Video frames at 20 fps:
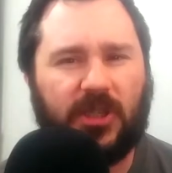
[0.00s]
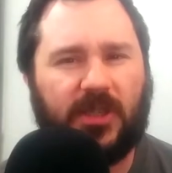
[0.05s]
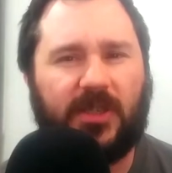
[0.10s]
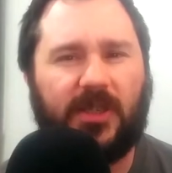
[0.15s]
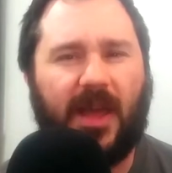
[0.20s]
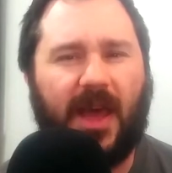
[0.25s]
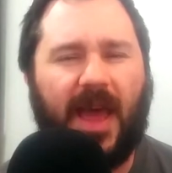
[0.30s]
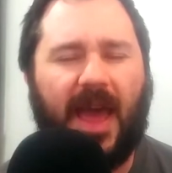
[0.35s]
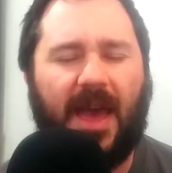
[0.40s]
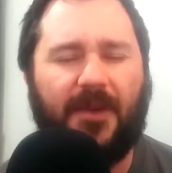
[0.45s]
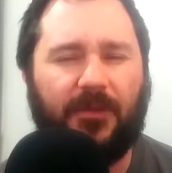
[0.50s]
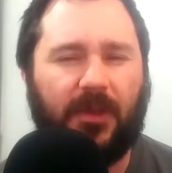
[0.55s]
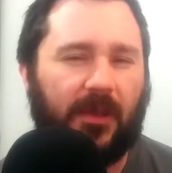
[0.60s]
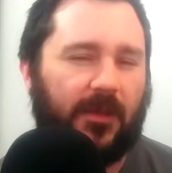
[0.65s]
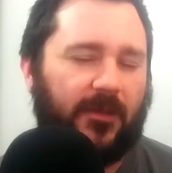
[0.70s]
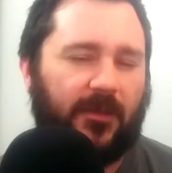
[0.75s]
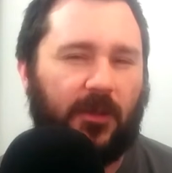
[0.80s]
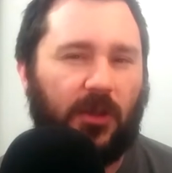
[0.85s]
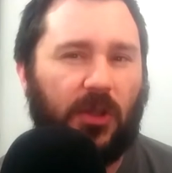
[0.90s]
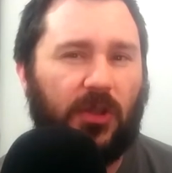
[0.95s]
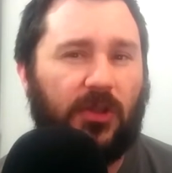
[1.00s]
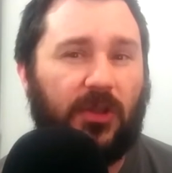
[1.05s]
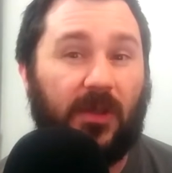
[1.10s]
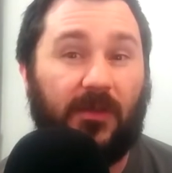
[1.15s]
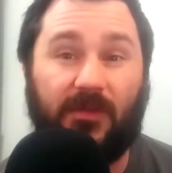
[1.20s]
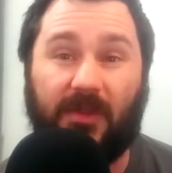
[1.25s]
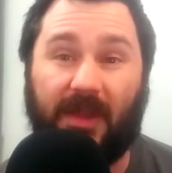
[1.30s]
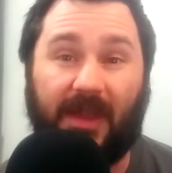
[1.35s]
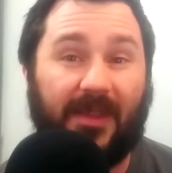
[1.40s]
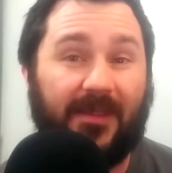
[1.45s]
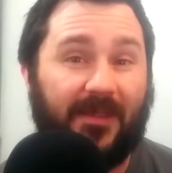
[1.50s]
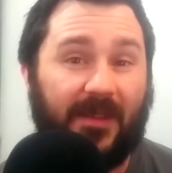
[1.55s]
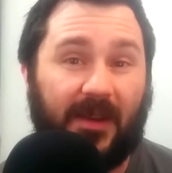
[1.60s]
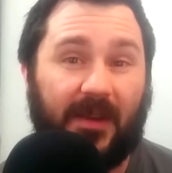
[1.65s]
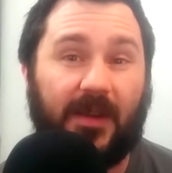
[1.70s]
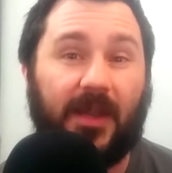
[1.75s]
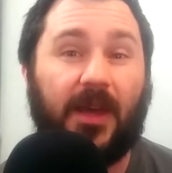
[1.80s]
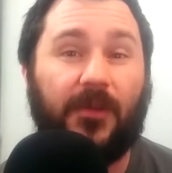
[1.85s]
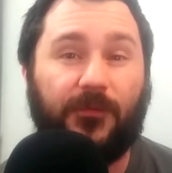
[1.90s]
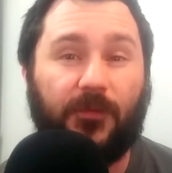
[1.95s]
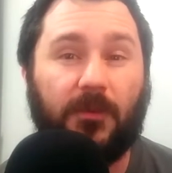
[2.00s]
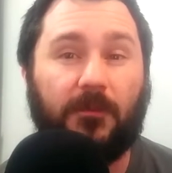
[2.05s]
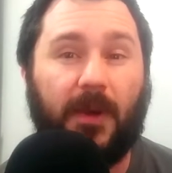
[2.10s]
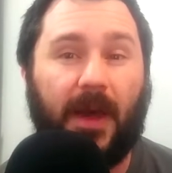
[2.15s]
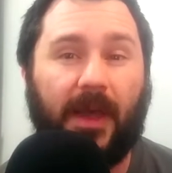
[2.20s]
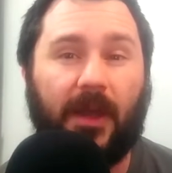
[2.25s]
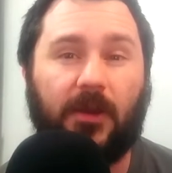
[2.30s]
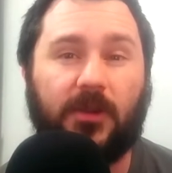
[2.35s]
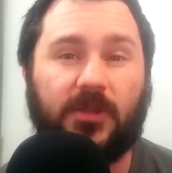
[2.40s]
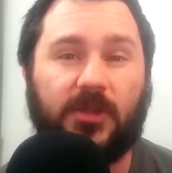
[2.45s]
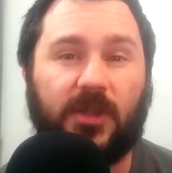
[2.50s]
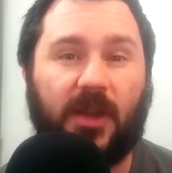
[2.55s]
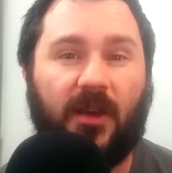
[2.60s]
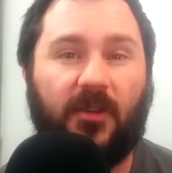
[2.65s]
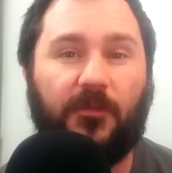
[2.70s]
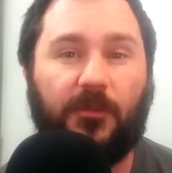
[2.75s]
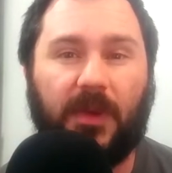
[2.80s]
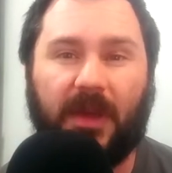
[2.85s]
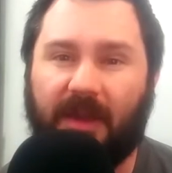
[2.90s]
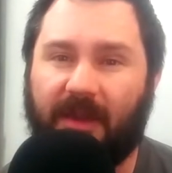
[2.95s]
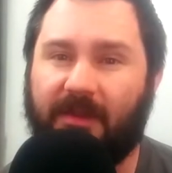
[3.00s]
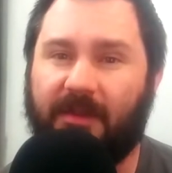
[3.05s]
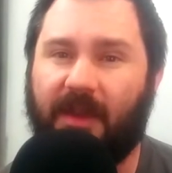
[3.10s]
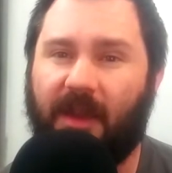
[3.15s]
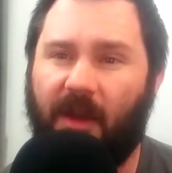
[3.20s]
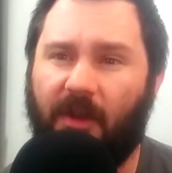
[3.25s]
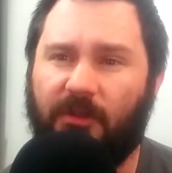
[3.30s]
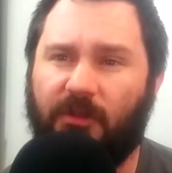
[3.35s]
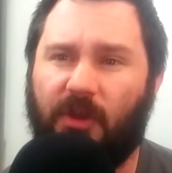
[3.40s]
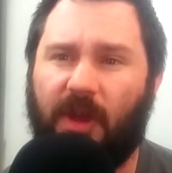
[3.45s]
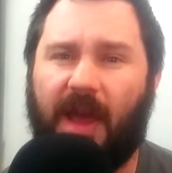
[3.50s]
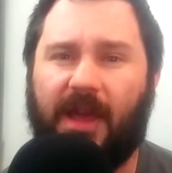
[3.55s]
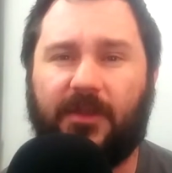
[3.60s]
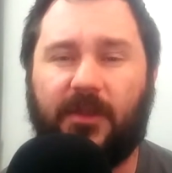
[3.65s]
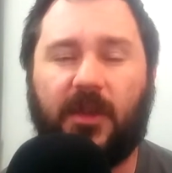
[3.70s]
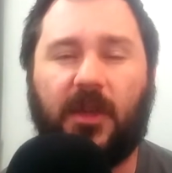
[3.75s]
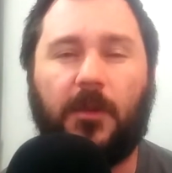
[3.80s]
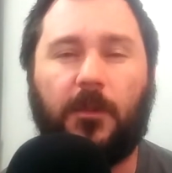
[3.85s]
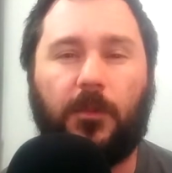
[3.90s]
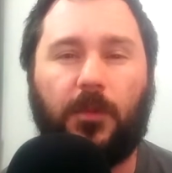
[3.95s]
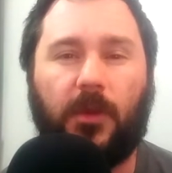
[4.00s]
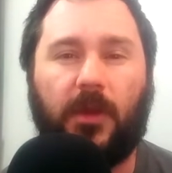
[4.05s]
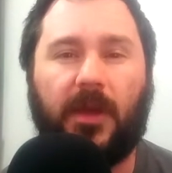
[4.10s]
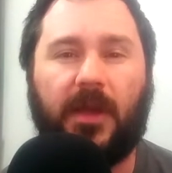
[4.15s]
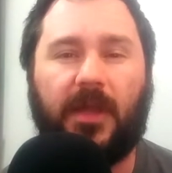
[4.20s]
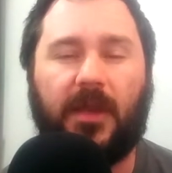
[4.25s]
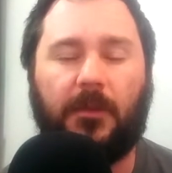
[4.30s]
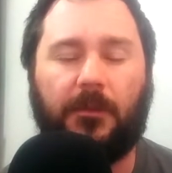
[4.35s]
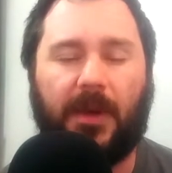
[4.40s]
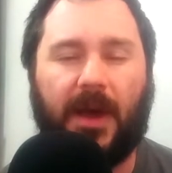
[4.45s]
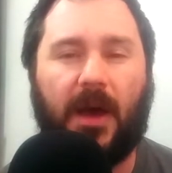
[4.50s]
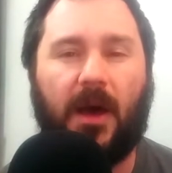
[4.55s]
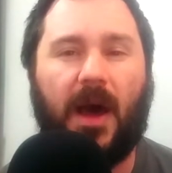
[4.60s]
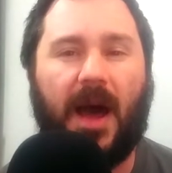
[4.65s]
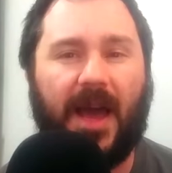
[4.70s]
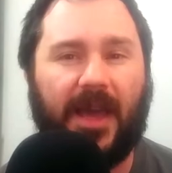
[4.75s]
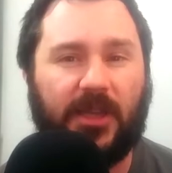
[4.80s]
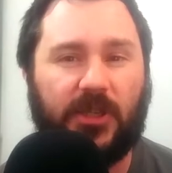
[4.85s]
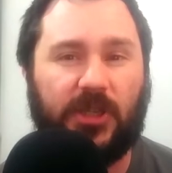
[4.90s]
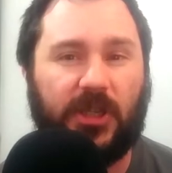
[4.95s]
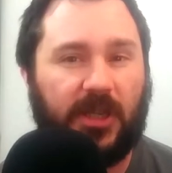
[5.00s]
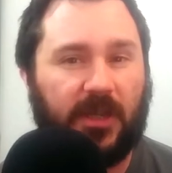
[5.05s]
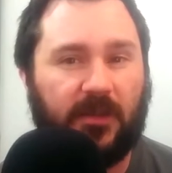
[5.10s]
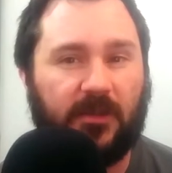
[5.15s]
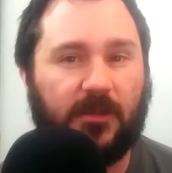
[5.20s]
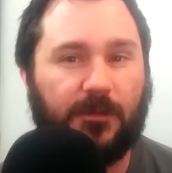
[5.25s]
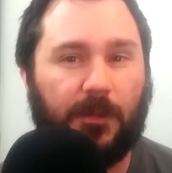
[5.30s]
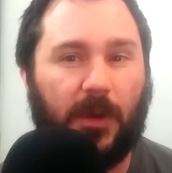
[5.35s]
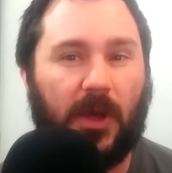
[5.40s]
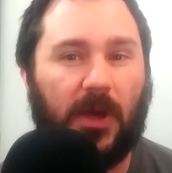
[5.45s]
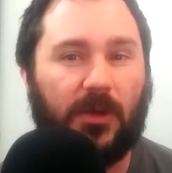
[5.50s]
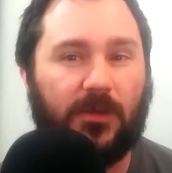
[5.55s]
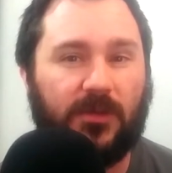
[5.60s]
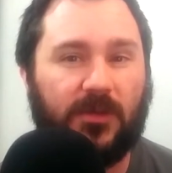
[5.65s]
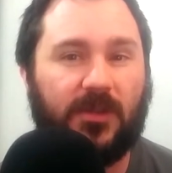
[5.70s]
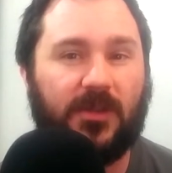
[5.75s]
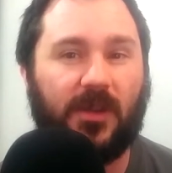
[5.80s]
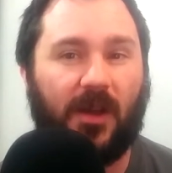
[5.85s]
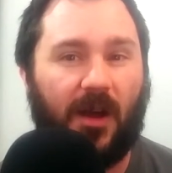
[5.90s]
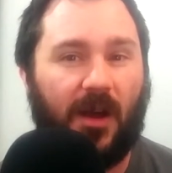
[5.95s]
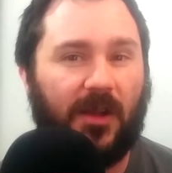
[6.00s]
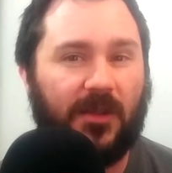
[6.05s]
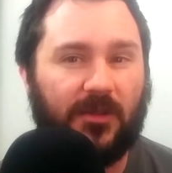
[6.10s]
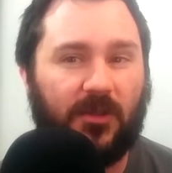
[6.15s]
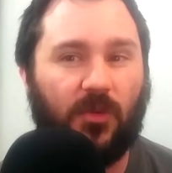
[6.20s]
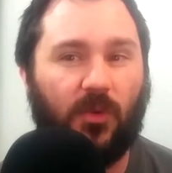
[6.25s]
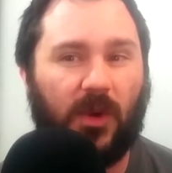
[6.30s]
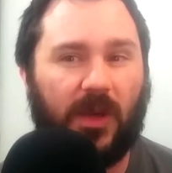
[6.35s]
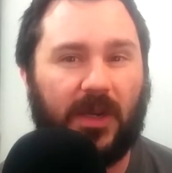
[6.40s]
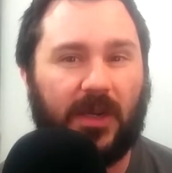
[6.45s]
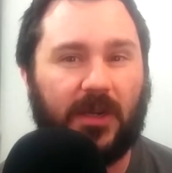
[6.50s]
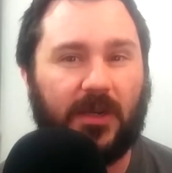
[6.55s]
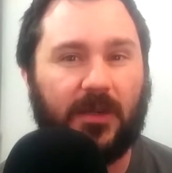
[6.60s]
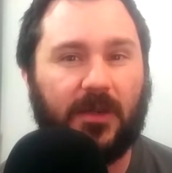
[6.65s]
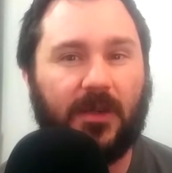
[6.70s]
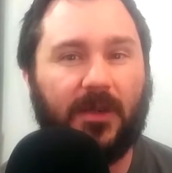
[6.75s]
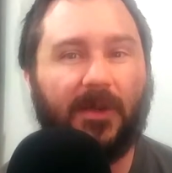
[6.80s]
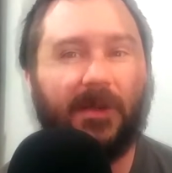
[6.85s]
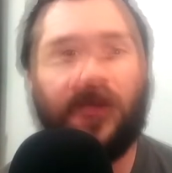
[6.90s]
just not having exclusives isn't enough for Microsoft because they also had to complain about IGN's posts on Twitter.